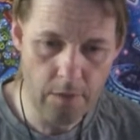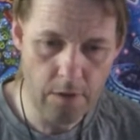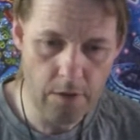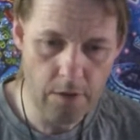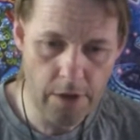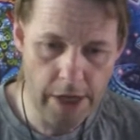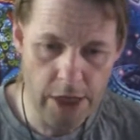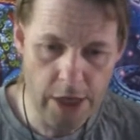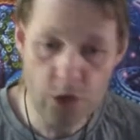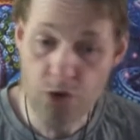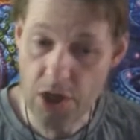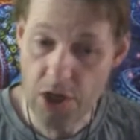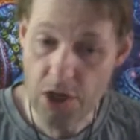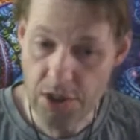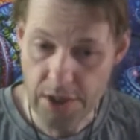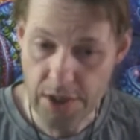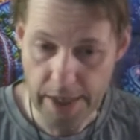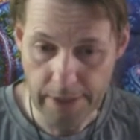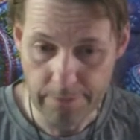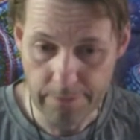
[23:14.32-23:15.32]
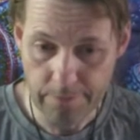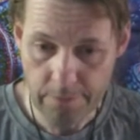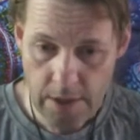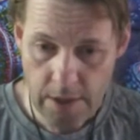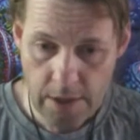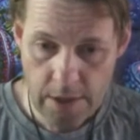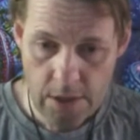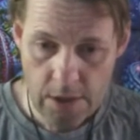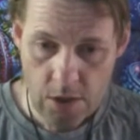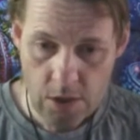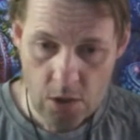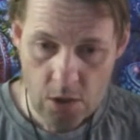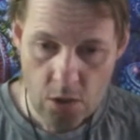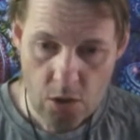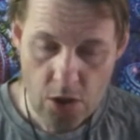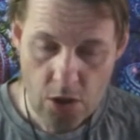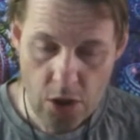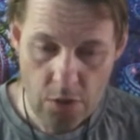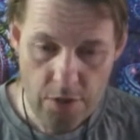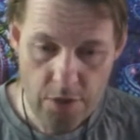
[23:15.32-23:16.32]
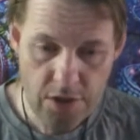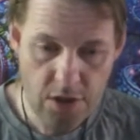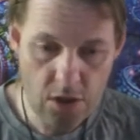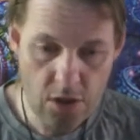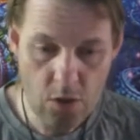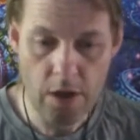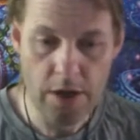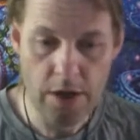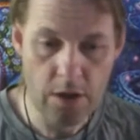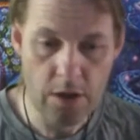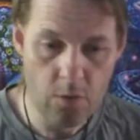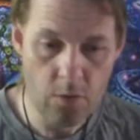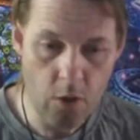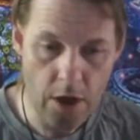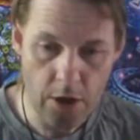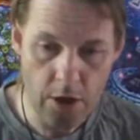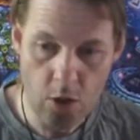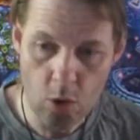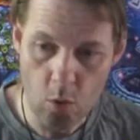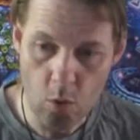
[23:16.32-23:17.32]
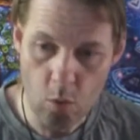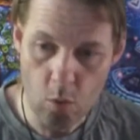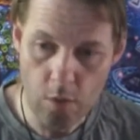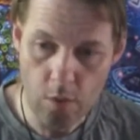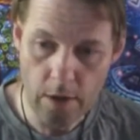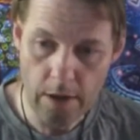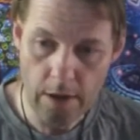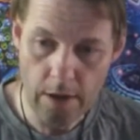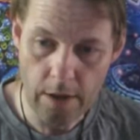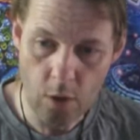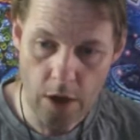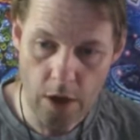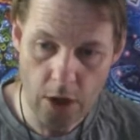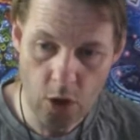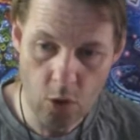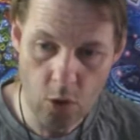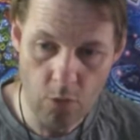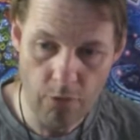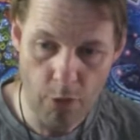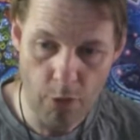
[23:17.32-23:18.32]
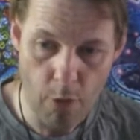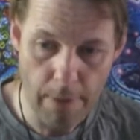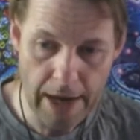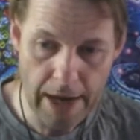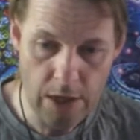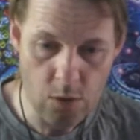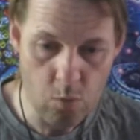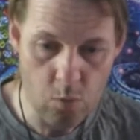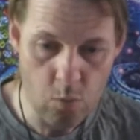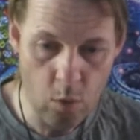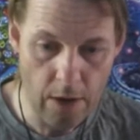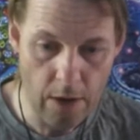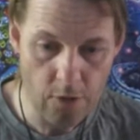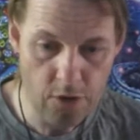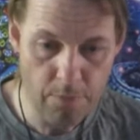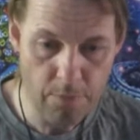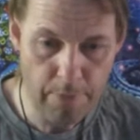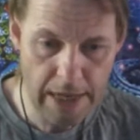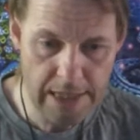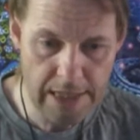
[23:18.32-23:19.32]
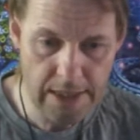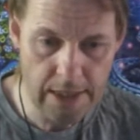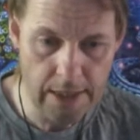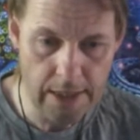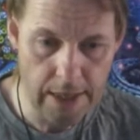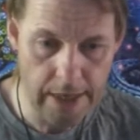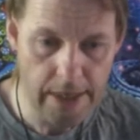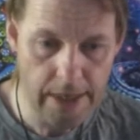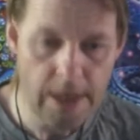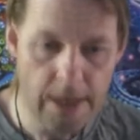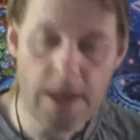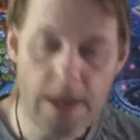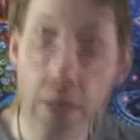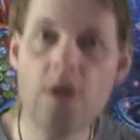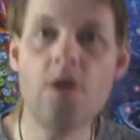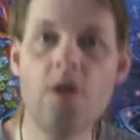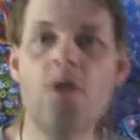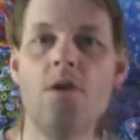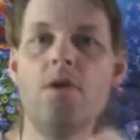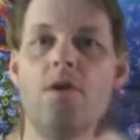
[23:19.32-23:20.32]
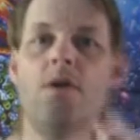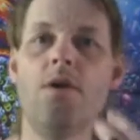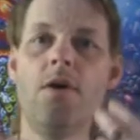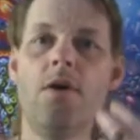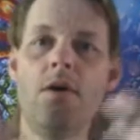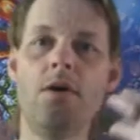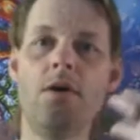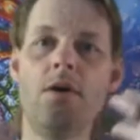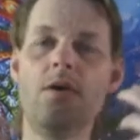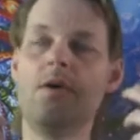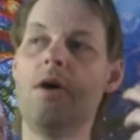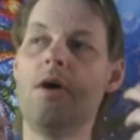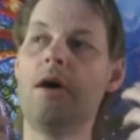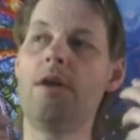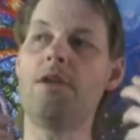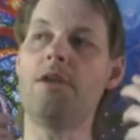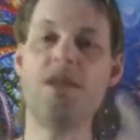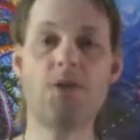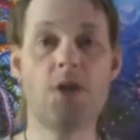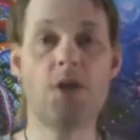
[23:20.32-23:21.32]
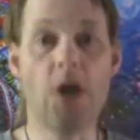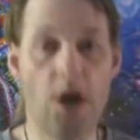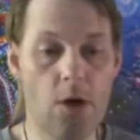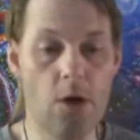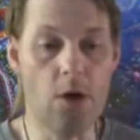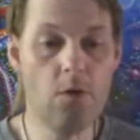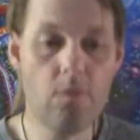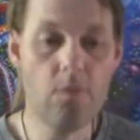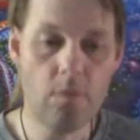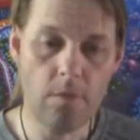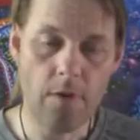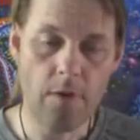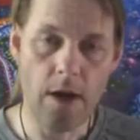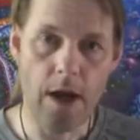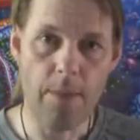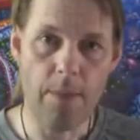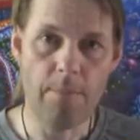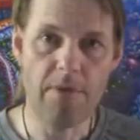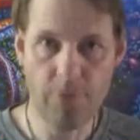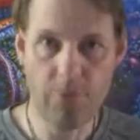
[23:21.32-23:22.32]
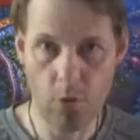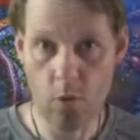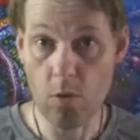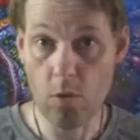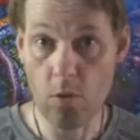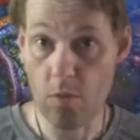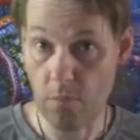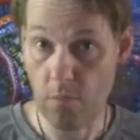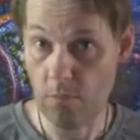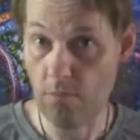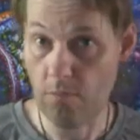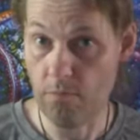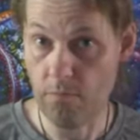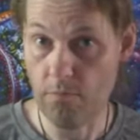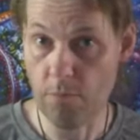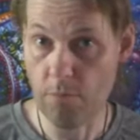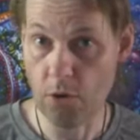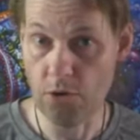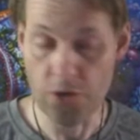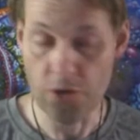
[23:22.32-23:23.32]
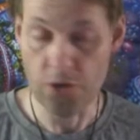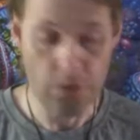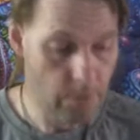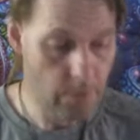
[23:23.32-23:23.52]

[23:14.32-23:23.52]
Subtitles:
interesting. So this is quite a cool format as well. So basically, years ago, before modern